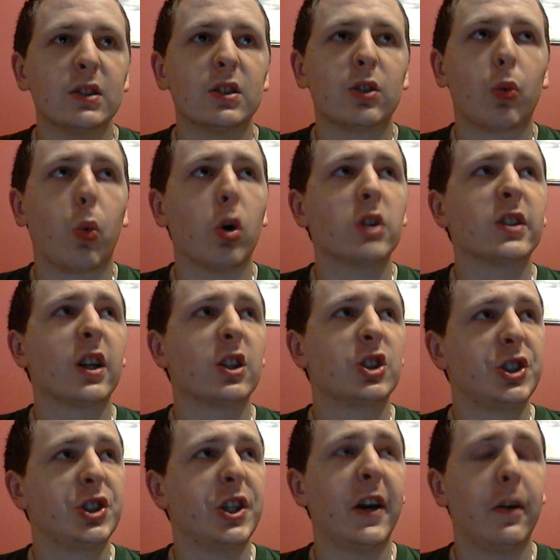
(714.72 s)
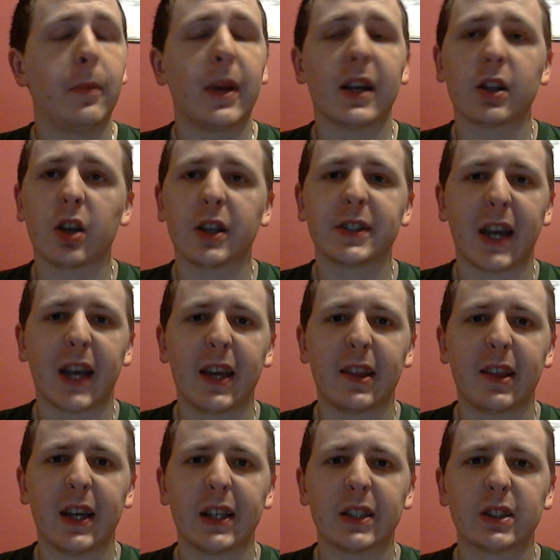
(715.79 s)
the ones that are cheering me as I say
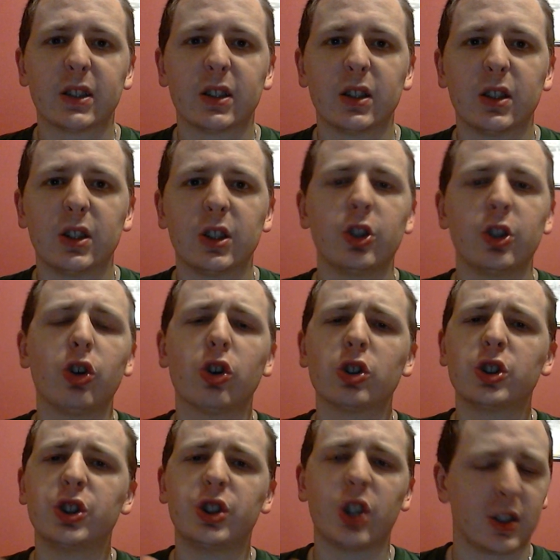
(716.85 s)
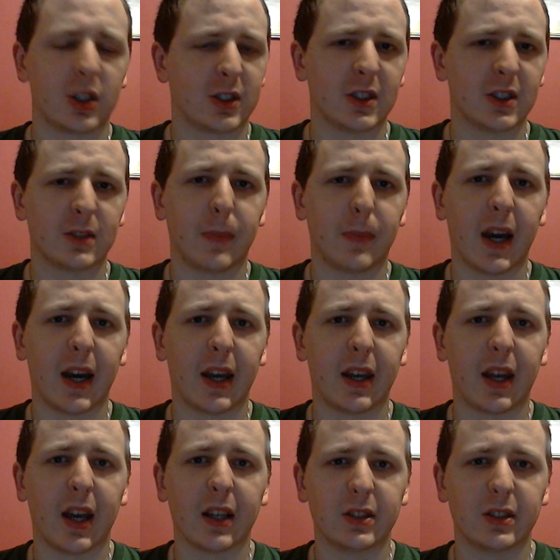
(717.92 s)
this, you're just as bad
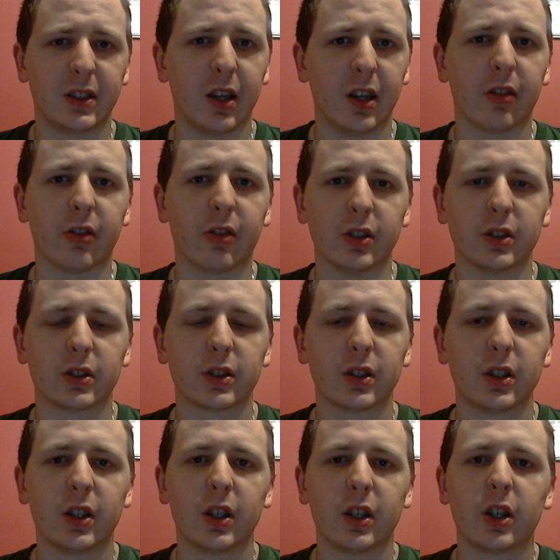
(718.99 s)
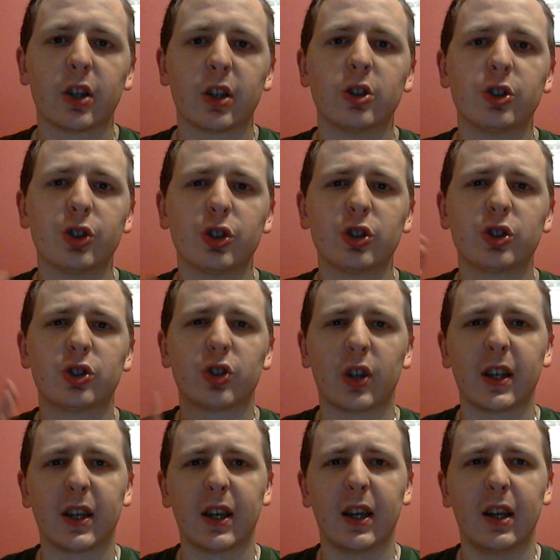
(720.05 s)
as the others, because you're
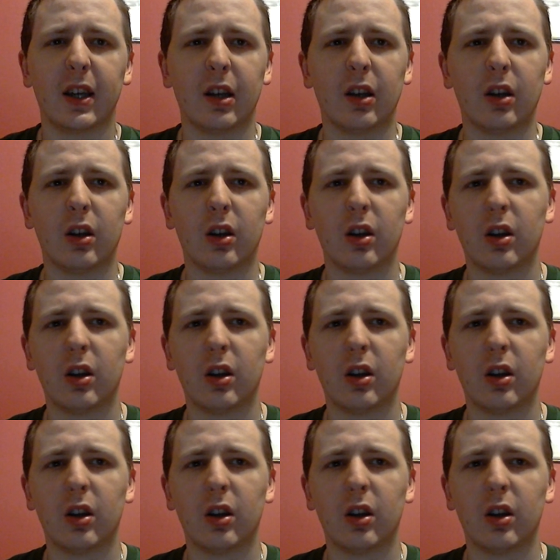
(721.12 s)
drinking